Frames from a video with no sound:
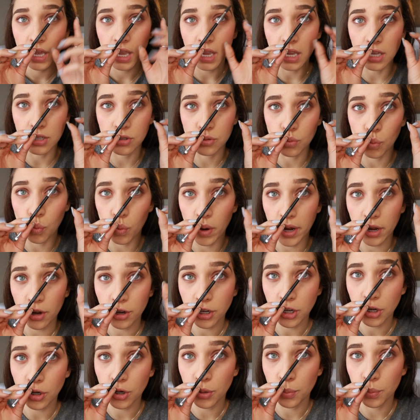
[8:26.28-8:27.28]
is where
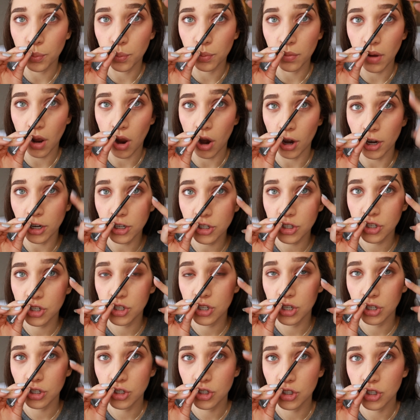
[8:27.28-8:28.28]
your
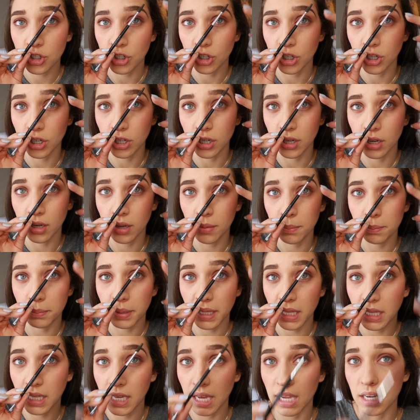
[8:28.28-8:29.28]
arch should
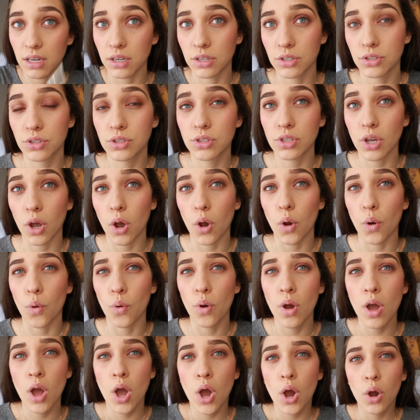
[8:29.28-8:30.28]
begin.
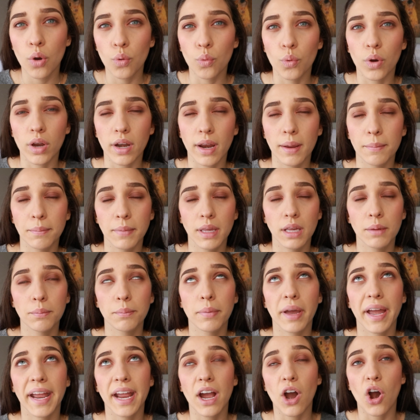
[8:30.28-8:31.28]
So what I mean
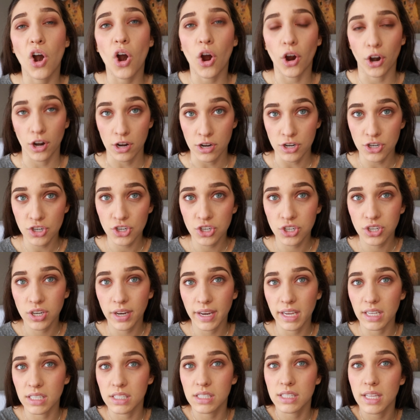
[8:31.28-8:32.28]
by arch
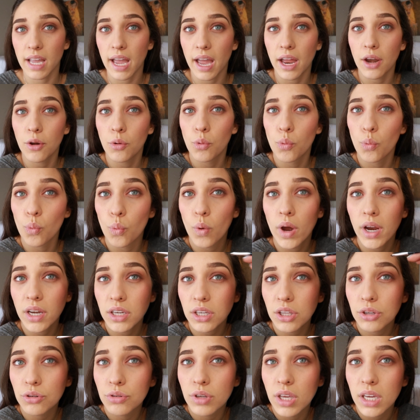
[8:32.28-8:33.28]
is that
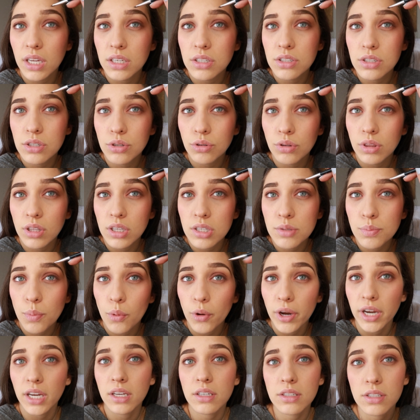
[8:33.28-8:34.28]
when you get to this
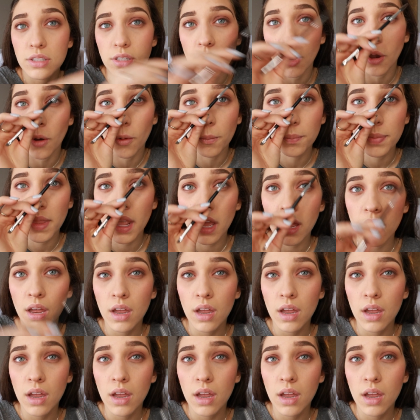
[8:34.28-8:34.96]
point, so